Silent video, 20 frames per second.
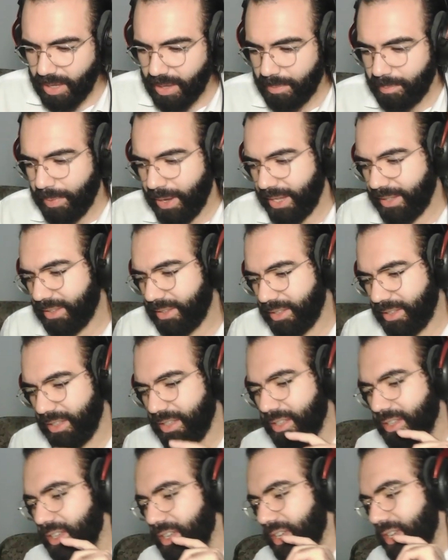But
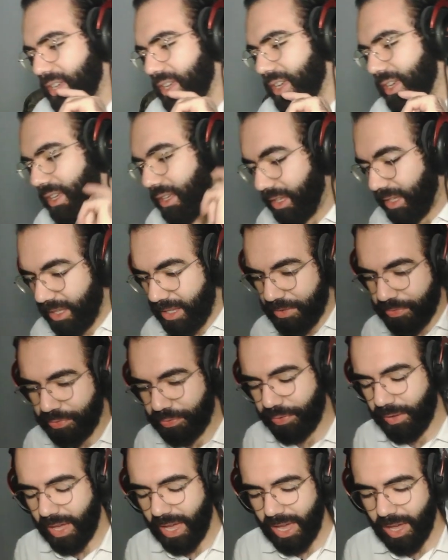if
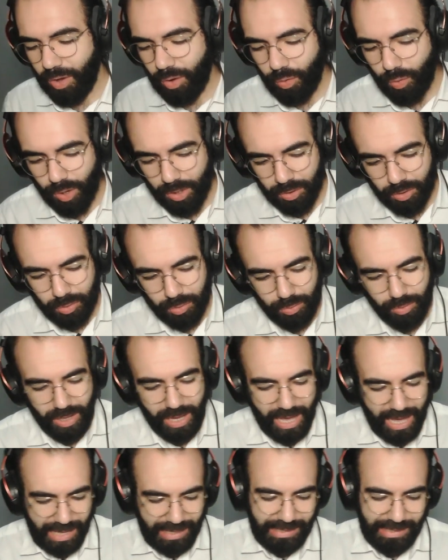I want to
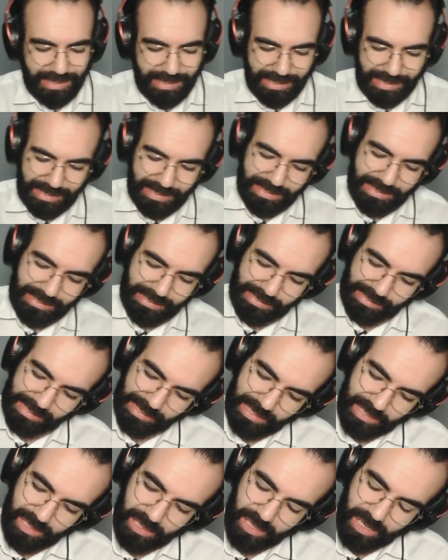add here
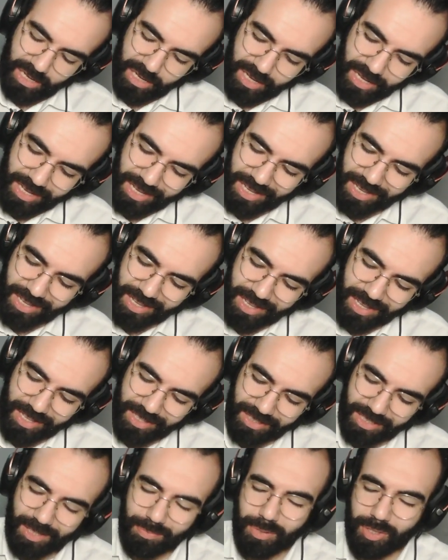a
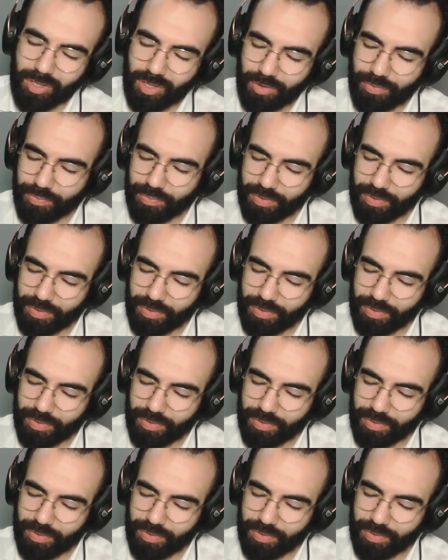little bit of